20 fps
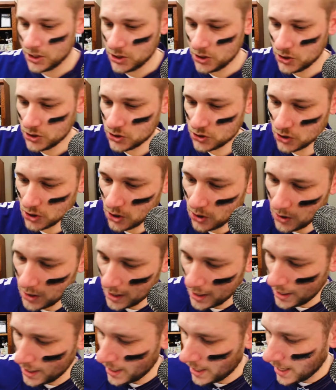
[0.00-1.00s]
So
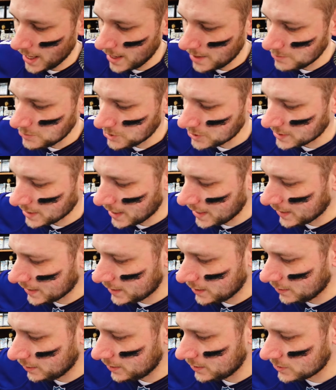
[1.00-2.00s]
I'm just kind of
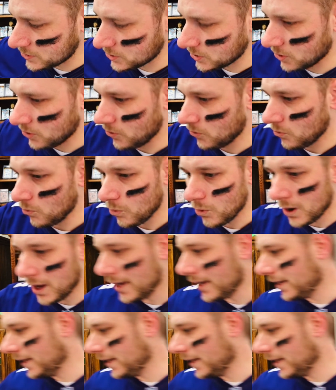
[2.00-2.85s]
curious what